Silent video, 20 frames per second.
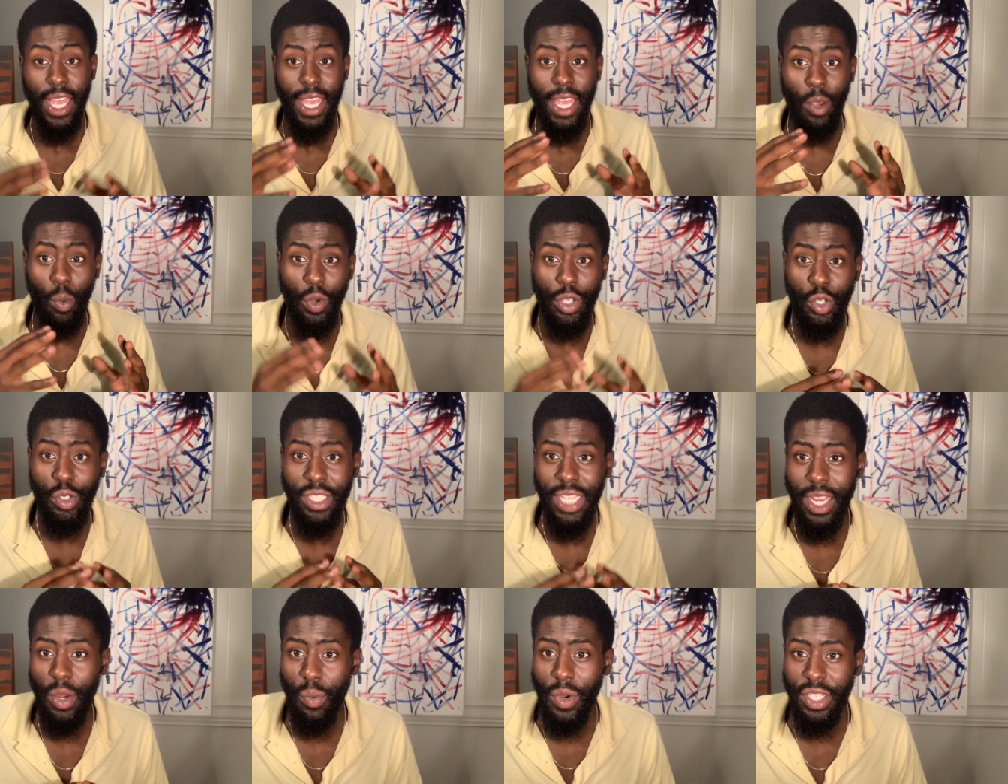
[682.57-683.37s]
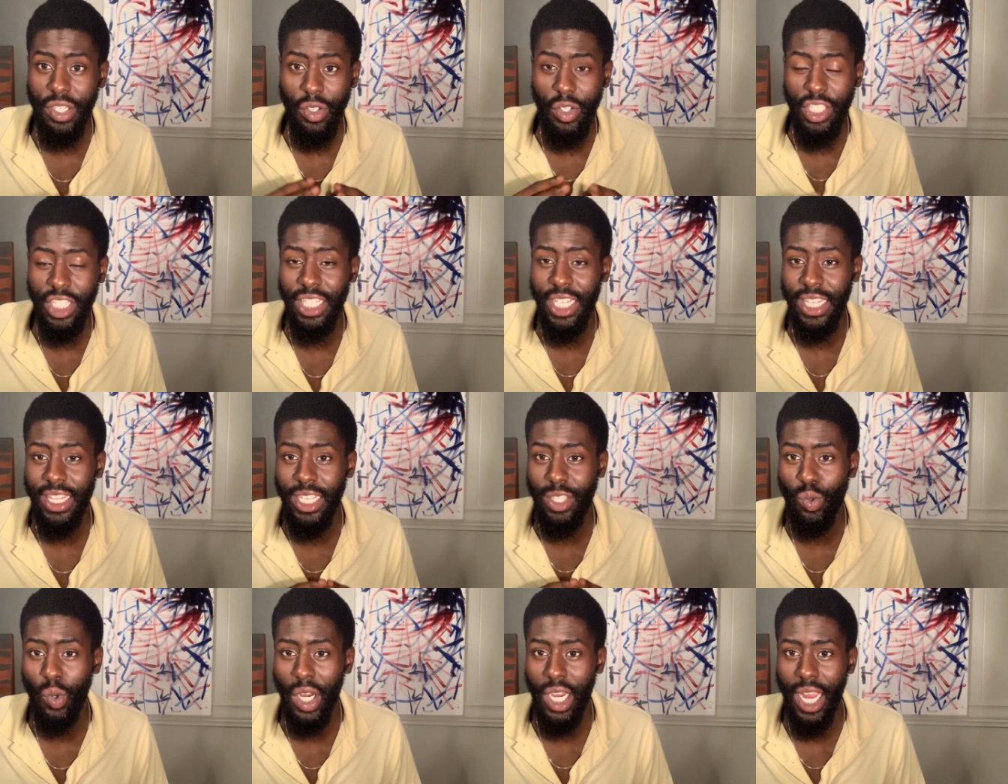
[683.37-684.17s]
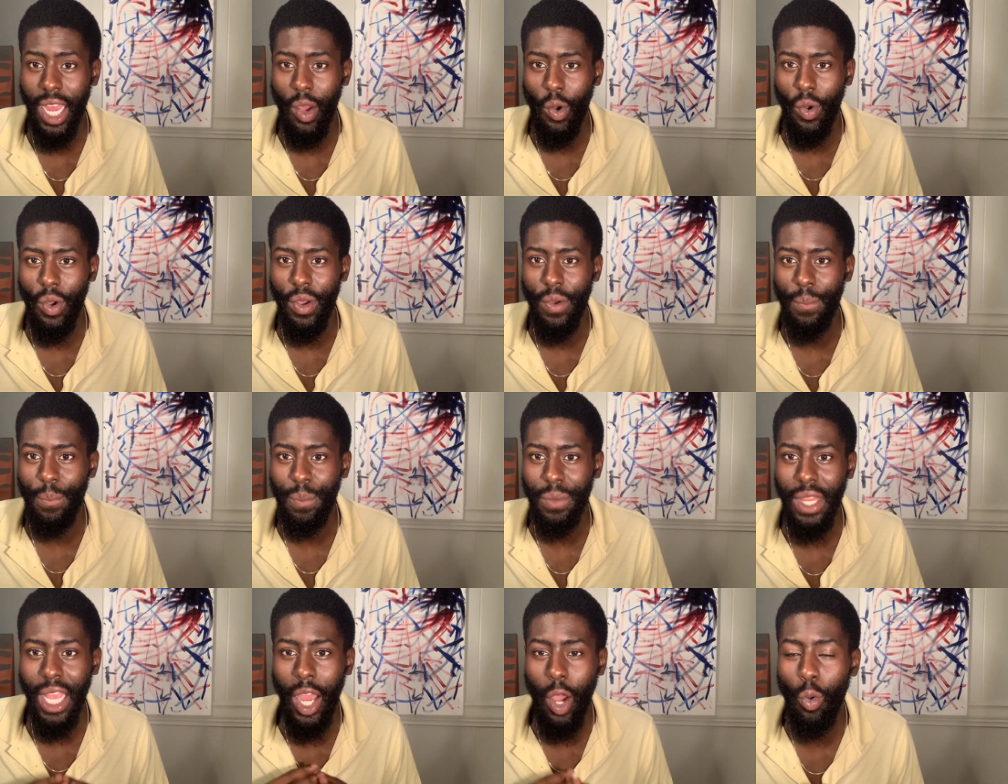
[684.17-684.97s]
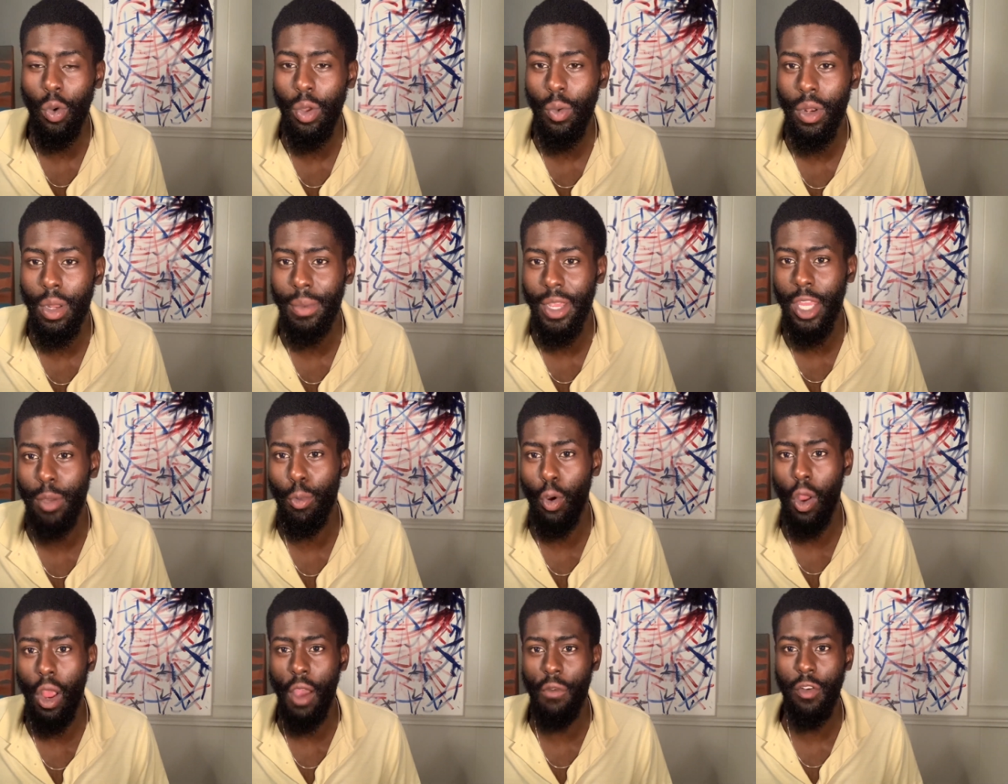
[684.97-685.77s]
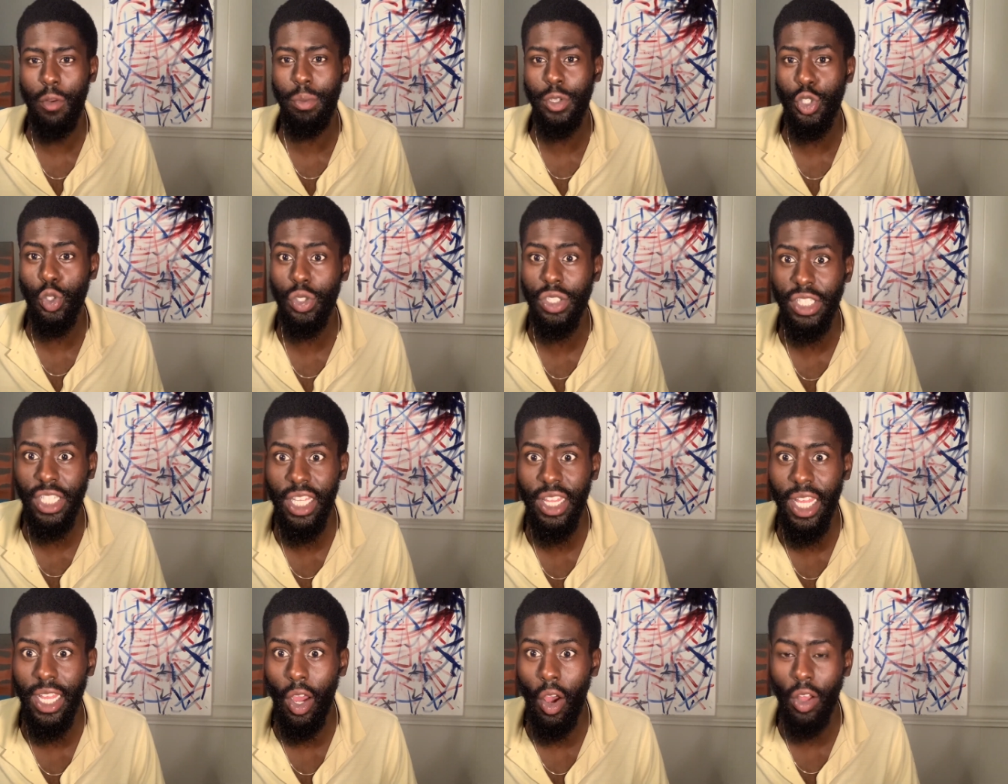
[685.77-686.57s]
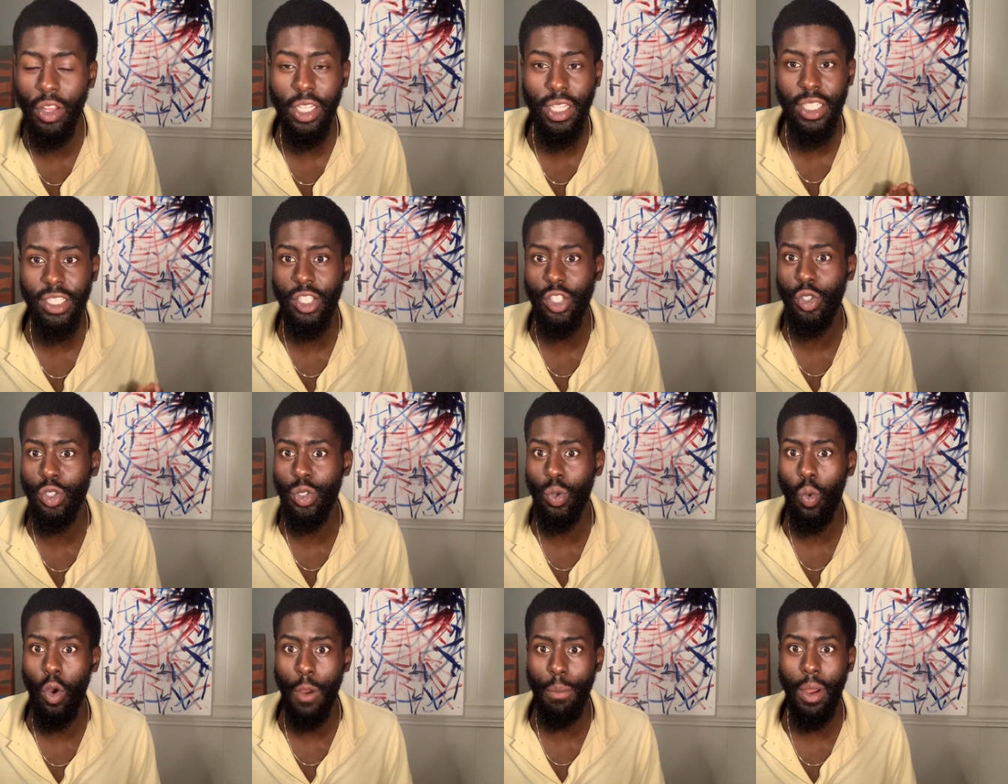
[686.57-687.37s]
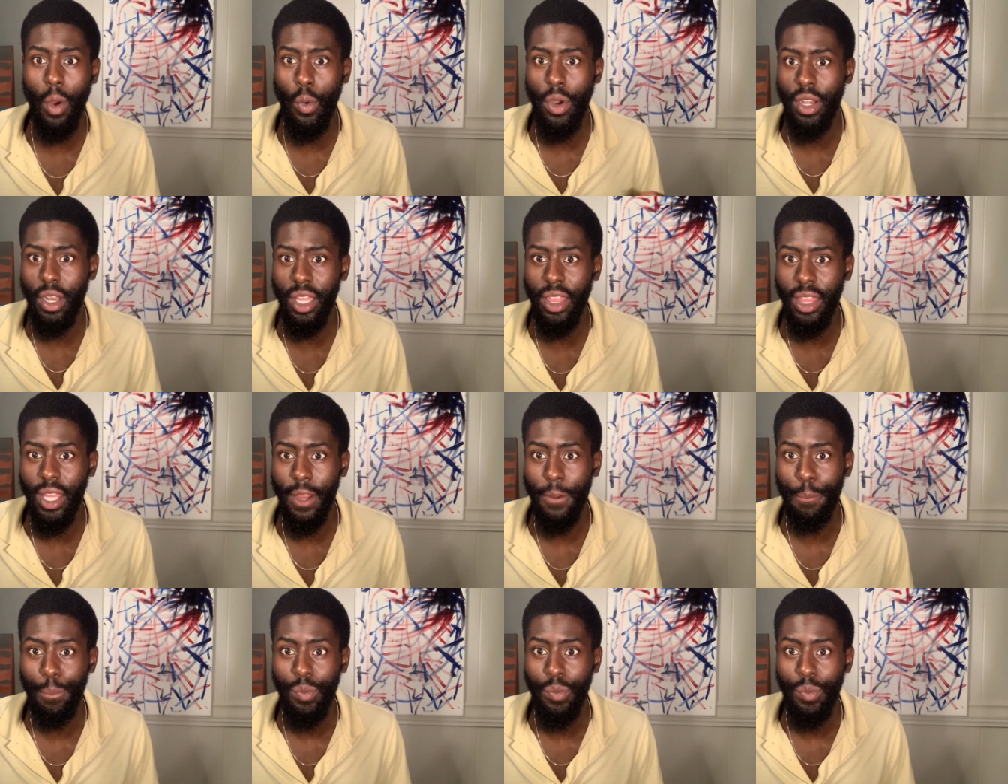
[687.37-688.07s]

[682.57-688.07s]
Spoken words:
When you take risks and you see that things work out, not only will it make you more confident, but you'll see that all the things that you used to worry about were nothing.